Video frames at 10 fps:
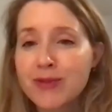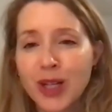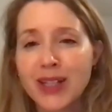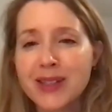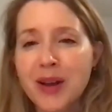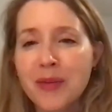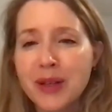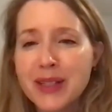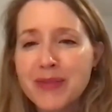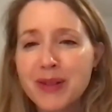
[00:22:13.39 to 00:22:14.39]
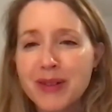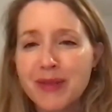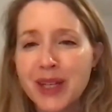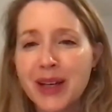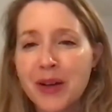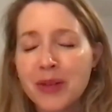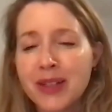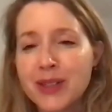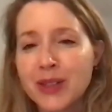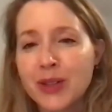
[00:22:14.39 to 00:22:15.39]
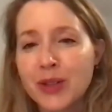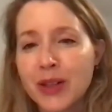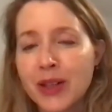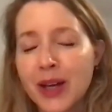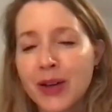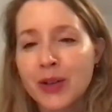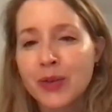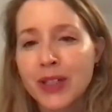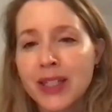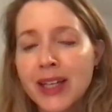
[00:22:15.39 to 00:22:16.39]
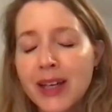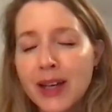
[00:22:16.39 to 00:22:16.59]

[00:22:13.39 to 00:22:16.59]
chinese companies but many companies in, encounter when